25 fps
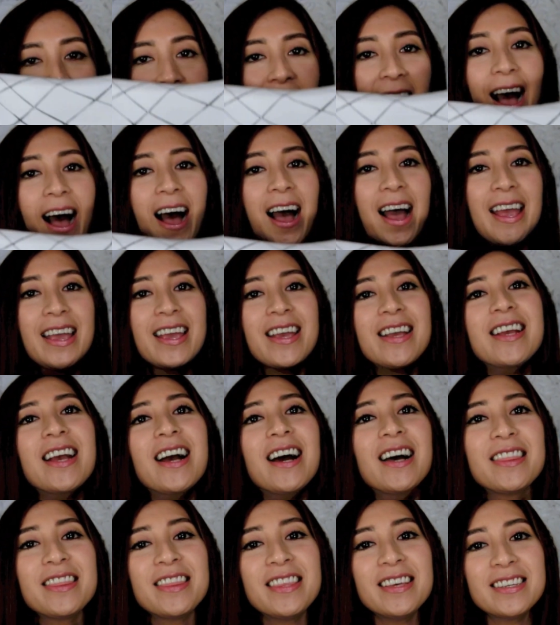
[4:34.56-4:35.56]
I
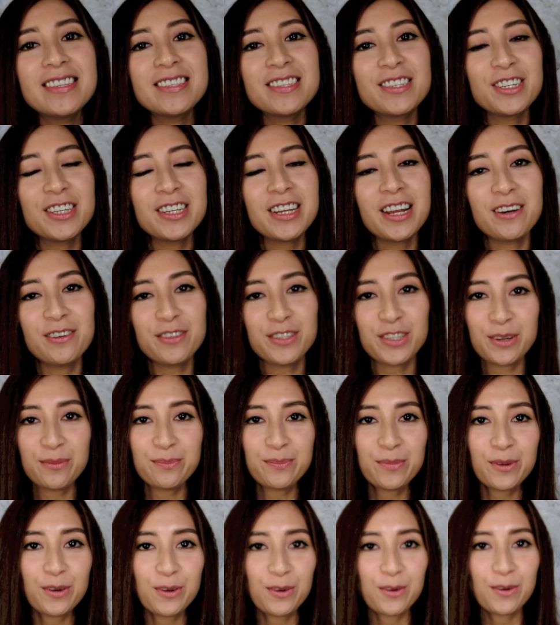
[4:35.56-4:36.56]
got this Chanel
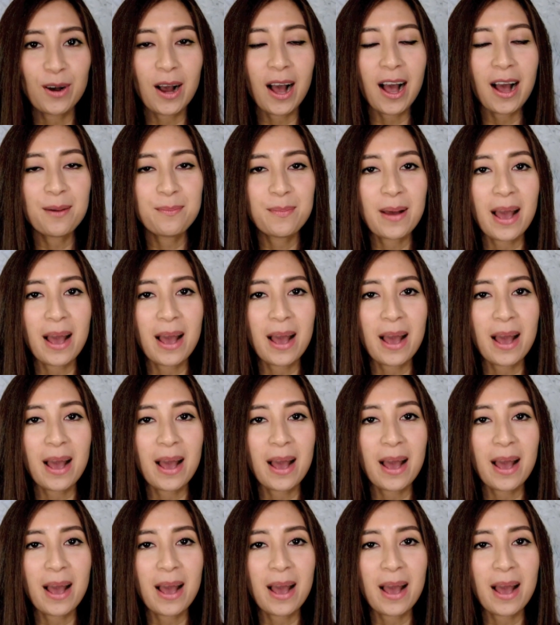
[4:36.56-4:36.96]
jumbo um,